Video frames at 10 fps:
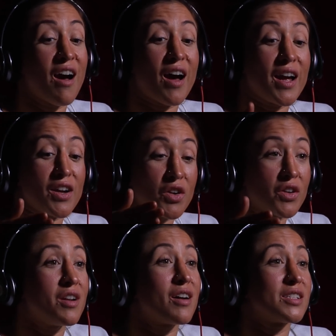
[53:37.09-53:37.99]
I
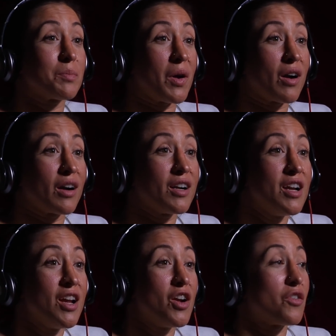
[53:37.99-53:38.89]
could not spar
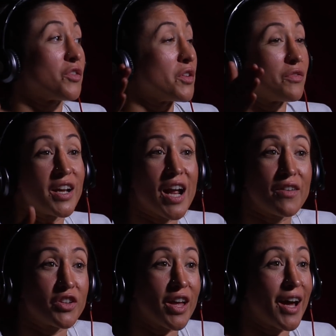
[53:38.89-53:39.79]
for the fight
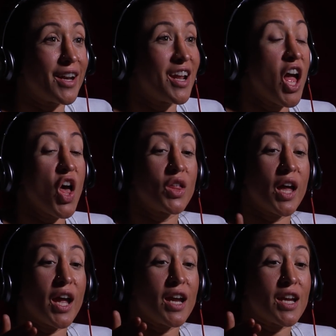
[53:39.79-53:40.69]
after that.
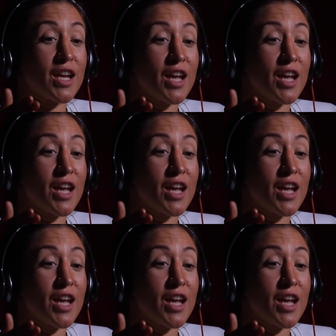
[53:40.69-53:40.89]
Like,